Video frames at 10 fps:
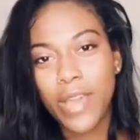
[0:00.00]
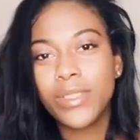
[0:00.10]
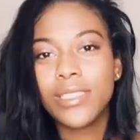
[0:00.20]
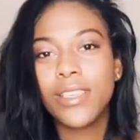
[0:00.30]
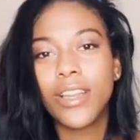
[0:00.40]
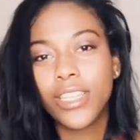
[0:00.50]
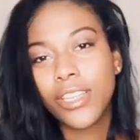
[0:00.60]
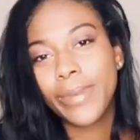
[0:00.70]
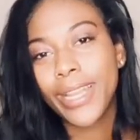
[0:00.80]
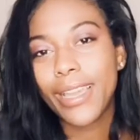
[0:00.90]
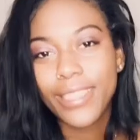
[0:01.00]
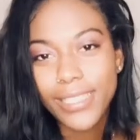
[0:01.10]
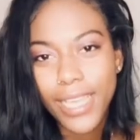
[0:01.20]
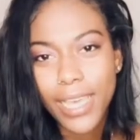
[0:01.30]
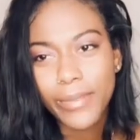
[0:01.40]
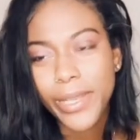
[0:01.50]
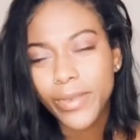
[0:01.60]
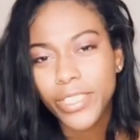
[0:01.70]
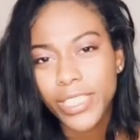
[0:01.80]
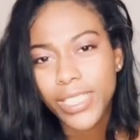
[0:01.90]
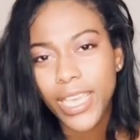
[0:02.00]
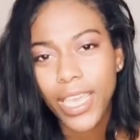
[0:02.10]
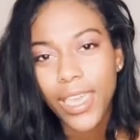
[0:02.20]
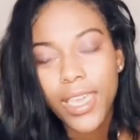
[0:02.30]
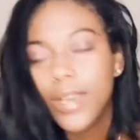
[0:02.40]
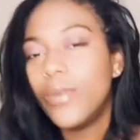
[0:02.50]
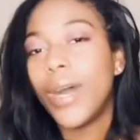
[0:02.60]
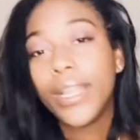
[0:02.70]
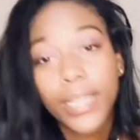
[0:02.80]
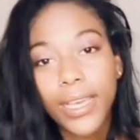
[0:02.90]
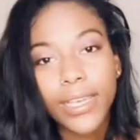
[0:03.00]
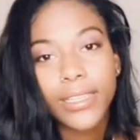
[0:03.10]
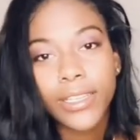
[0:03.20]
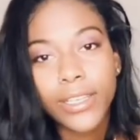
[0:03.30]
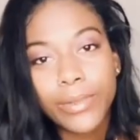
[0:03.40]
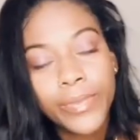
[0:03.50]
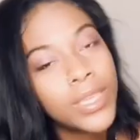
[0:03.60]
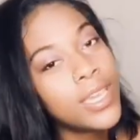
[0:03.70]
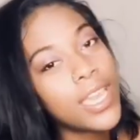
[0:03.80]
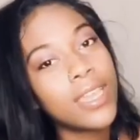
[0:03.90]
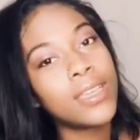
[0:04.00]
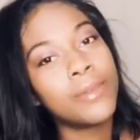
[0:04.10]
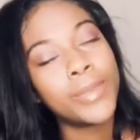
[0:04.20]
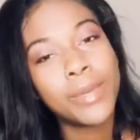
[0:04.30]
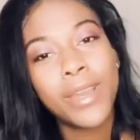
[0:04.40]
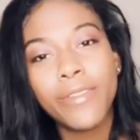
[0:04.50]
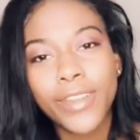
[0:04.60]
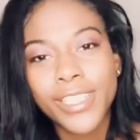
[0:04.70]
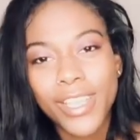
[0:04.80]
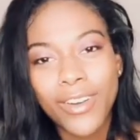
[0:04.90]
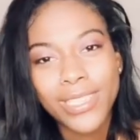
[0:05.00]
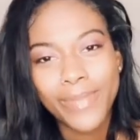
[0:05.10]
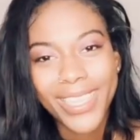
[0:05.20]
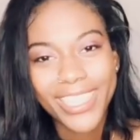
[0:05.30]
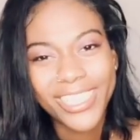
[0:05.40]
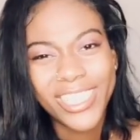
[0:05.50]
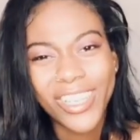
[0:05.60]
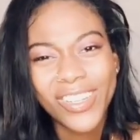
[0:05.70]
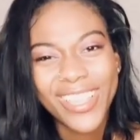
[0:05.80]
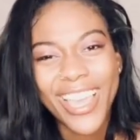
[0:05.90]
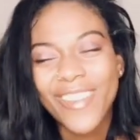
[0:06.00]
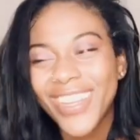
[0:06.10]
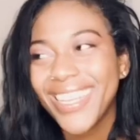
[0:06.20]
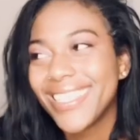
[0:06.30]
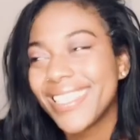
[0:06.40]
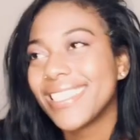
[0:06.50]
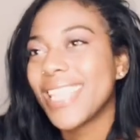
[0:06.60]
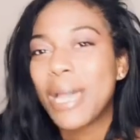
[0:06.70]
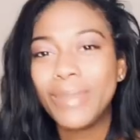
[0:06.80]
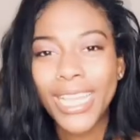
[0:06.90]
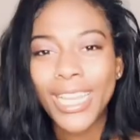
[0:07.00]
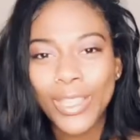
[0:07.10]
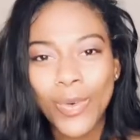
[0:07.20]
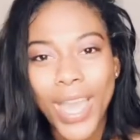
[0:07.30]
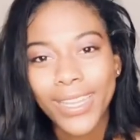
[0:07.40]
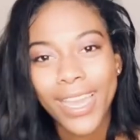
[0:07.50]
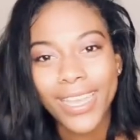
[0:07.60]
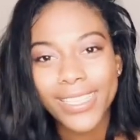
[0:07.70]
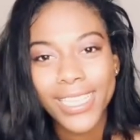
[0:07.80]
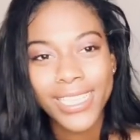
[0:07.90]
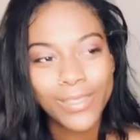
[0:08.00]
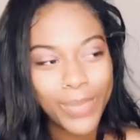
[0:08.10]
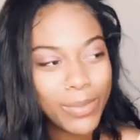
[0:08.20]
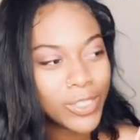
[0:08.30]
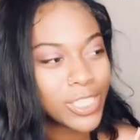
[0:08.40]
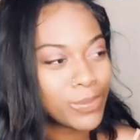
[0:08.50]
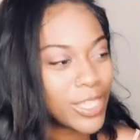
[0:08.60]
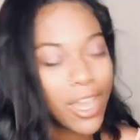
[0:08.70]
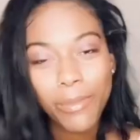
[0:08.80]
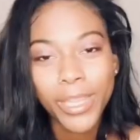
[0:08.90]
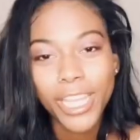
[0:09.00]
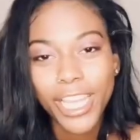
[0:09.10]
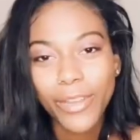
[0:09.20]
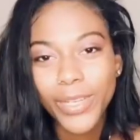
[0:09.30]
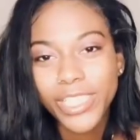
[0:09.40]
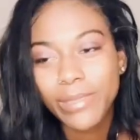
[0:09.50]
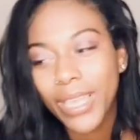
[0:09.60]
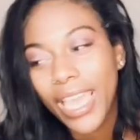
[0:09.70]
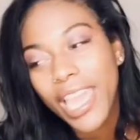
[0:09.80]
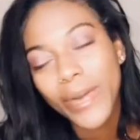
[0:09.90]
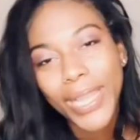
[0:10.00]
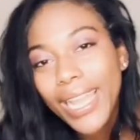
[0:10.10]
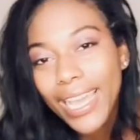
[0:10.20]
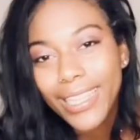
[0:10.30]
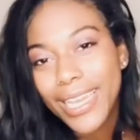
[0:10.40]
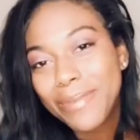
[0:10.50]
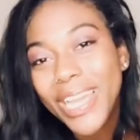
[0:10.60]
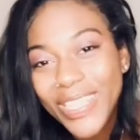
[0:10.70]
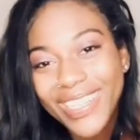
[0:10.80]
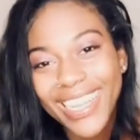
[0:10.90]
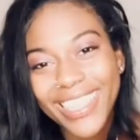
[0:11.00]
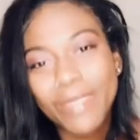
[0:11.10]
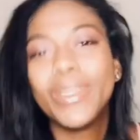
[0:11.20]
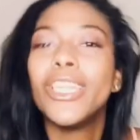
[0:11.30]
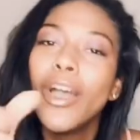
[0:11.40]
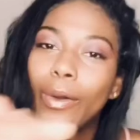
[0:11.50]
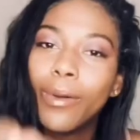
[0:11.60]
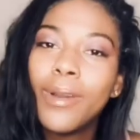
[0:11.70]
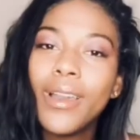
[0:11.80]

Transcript: I wasn't talking to nobody at the time and it was just like, why not, you know? And me and my friends always make this joke, like, we need to stop dating the why nots because people just be coming in and we just like, hey, why not? Like, I'm not doing nothing, but no.